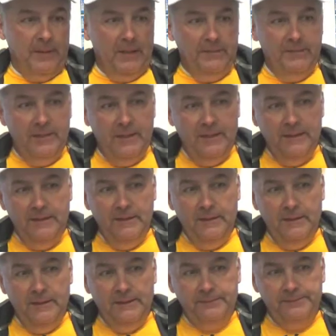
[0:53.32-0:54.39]
And then
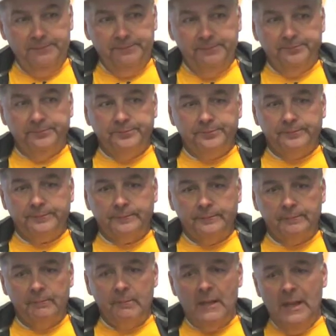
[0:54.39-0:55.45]

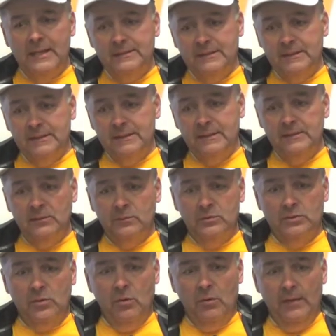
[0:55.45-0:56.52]
as the season
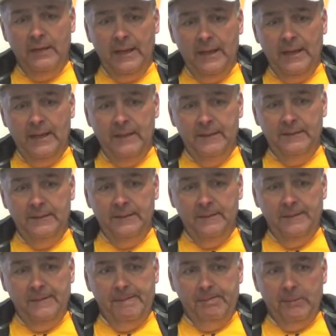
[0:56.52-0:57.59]
was going on,
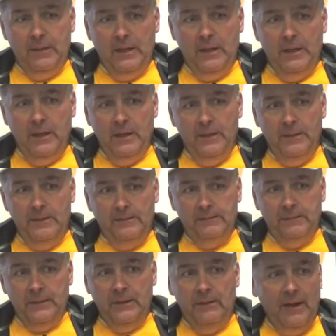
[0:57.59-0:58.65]

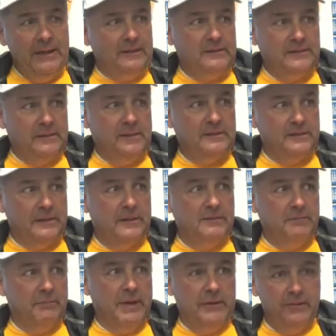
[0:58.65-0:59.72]
I could see us
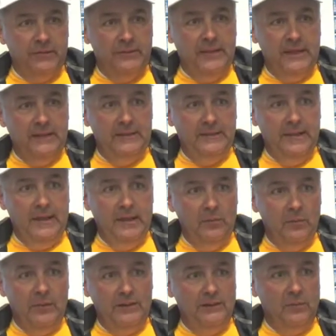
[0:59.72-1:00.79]
getting better day to day,
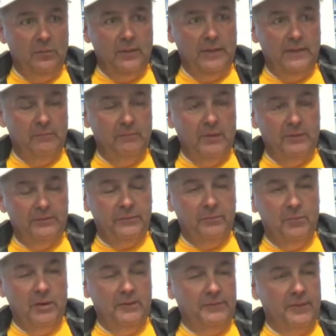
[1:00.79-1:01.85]
week to week, month
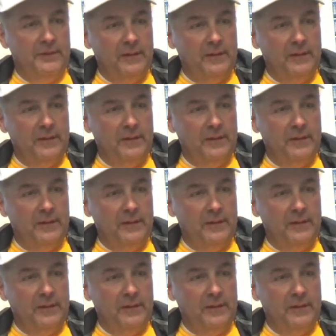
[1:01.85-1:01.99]
to month.